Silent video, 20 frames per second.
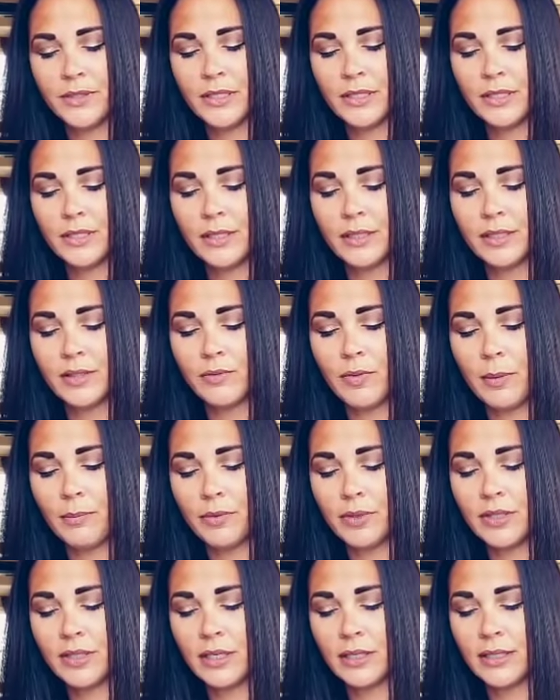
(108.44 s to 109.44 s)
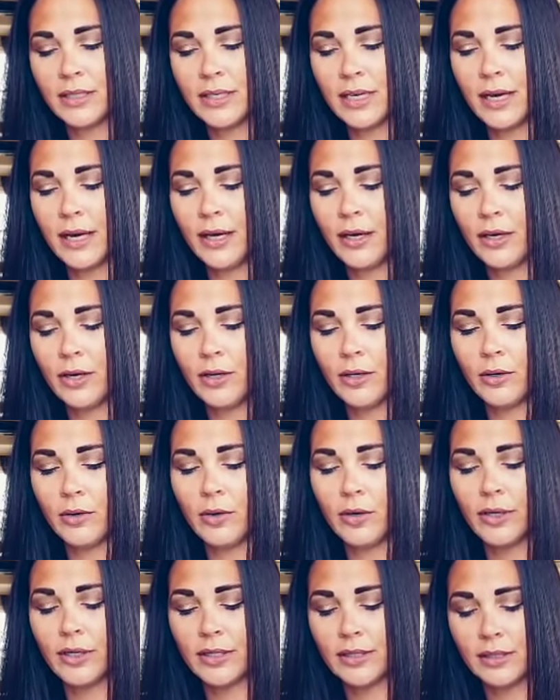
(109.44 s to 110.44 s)
This represents air,
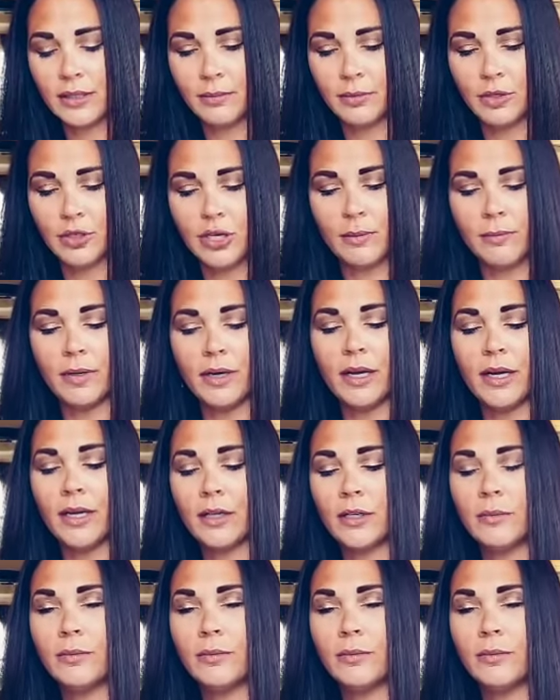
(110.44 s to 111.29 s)
Aquarius, Libra, Gemini.